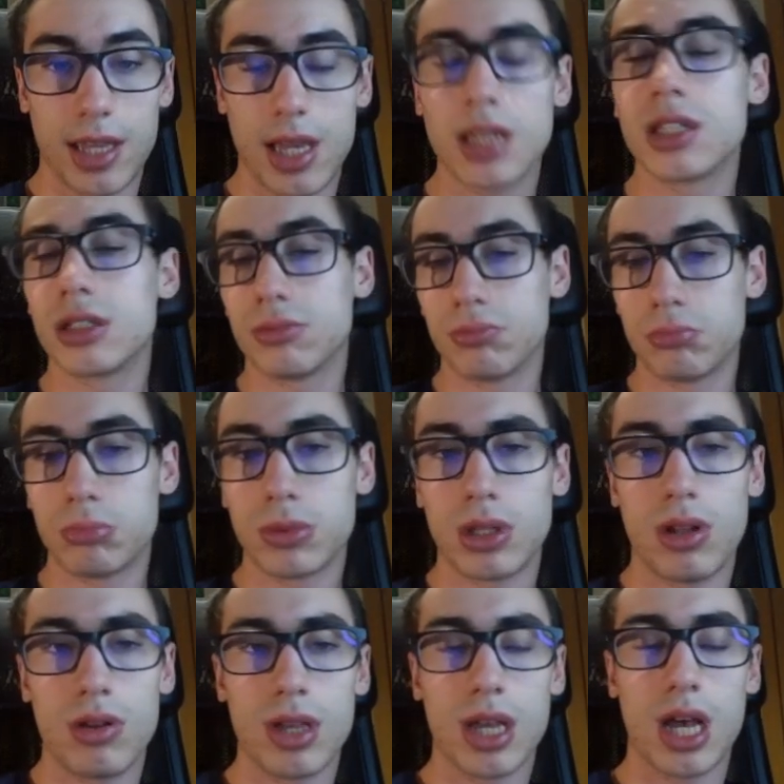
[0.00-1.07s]
e6,
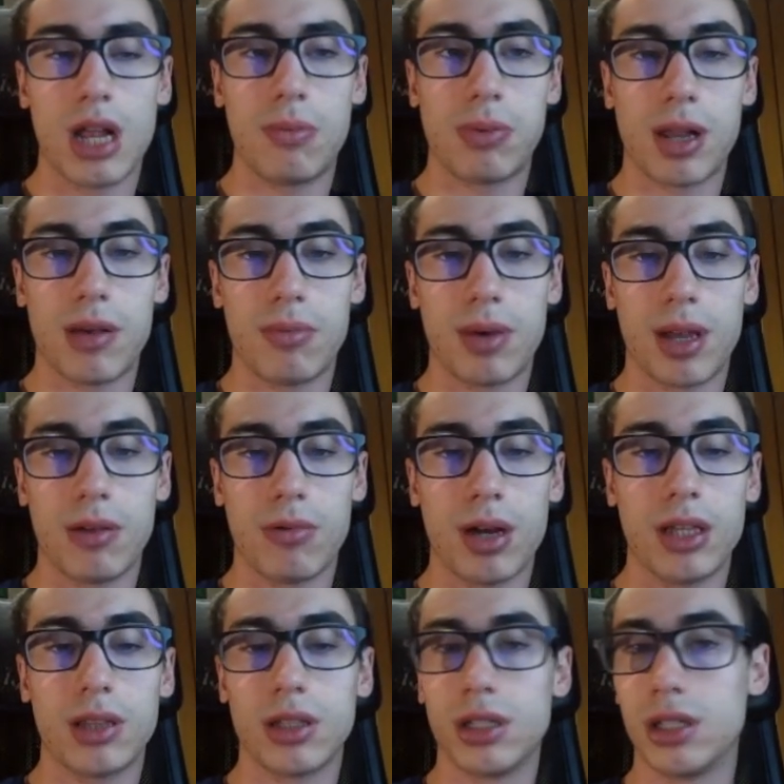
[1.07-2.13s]
logical plan by
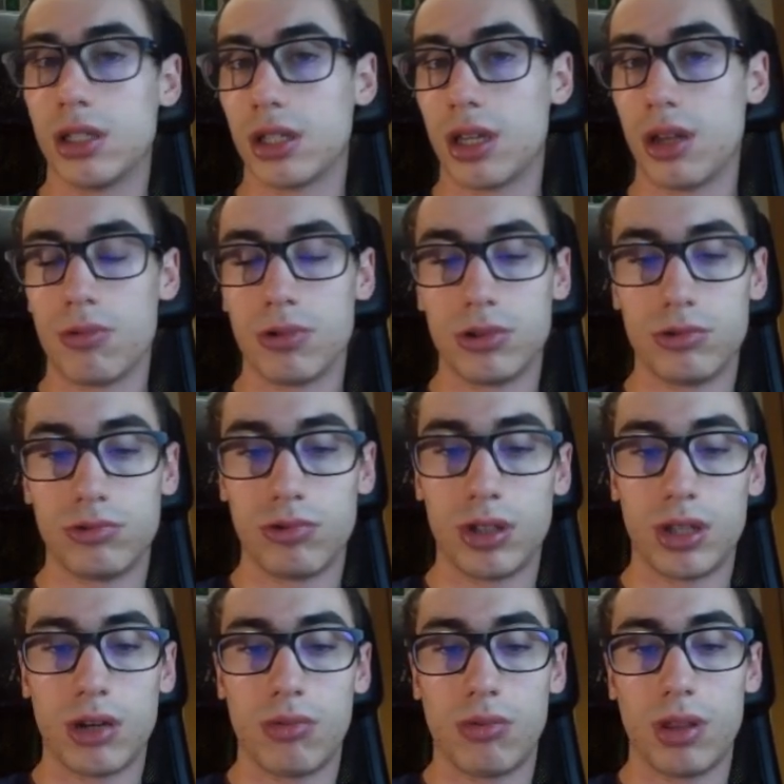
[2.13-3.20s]
white. He wants to
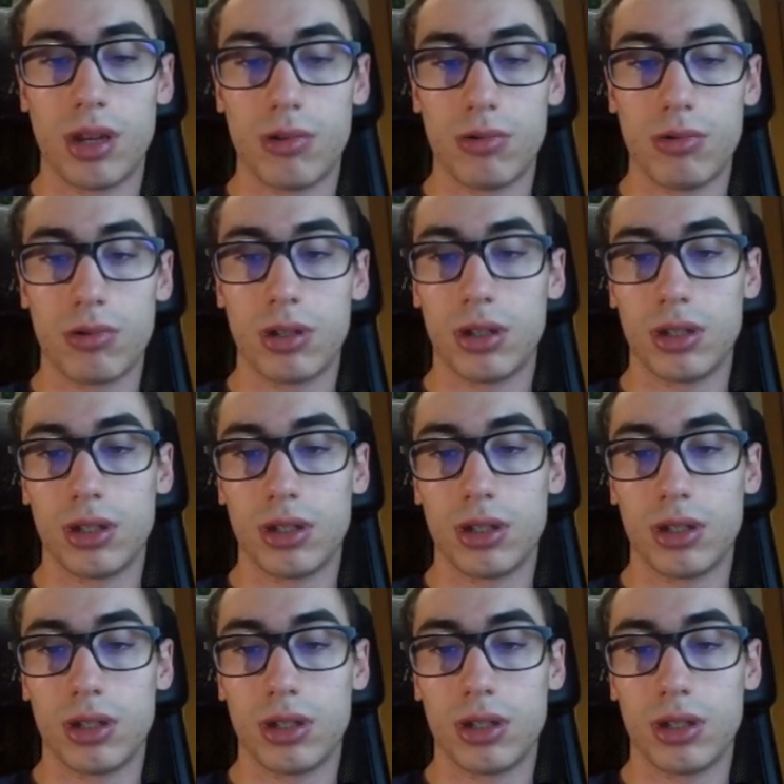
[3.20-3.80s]
enter with the rook